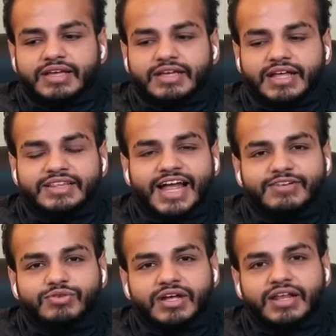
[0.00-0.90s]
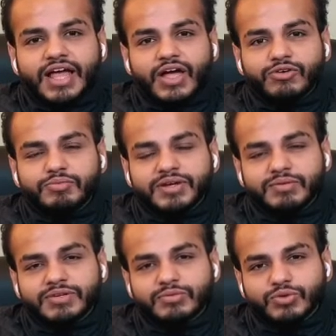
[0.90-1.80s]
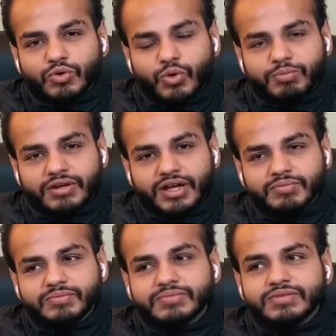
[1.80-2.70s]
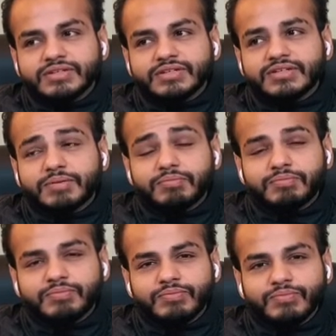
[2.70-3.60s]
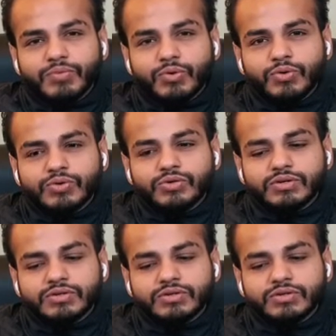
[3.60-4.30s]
And that would allow you to become a little more open up, like more